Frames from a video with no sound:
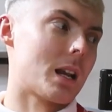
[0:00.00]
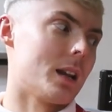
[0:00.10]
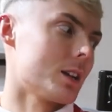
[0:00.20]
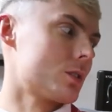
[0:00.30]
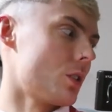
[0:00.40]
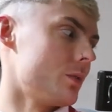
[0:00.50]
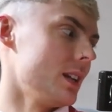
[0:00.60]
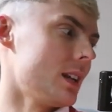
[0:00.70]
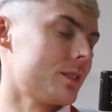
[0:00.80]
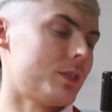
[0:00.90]
Like, it's
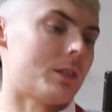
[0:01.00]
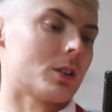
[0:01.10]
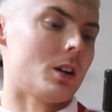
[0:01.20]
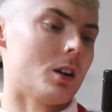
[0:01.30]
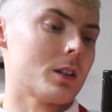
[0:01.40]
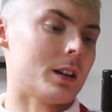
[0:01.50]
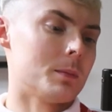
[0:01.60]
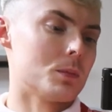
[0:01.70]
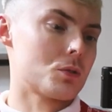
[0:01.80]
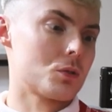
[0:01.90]
currently like 5 o'clock and
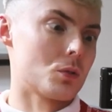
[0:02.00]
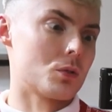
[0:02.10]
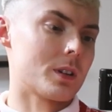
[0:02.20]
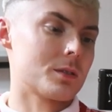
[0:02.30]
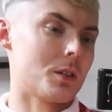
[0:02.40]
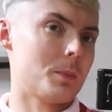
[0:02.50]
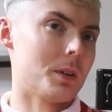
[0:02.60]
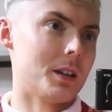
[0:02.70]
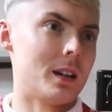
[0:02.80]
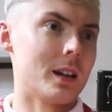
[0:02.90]
I'm so dressed
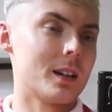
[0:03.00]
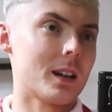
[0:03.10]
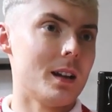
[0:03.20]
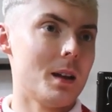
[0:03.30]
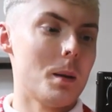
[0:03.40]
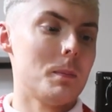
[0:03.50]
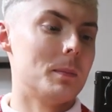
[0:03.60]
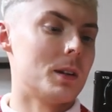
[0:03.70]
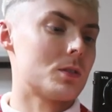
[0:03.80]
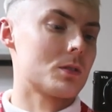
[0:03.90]
up and like,
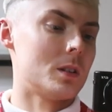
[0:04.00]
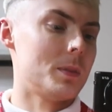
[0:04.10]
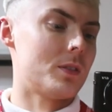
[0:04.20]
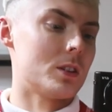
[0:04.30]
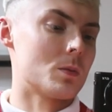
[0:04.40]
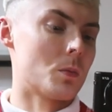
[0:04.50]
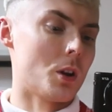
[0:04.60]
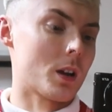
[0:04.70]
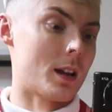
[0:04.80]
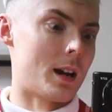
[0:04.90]
people are just going to be finishing
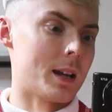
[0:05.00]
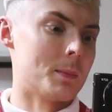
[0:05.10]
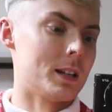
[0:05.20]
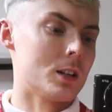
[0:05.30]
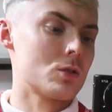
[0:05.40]
work and I am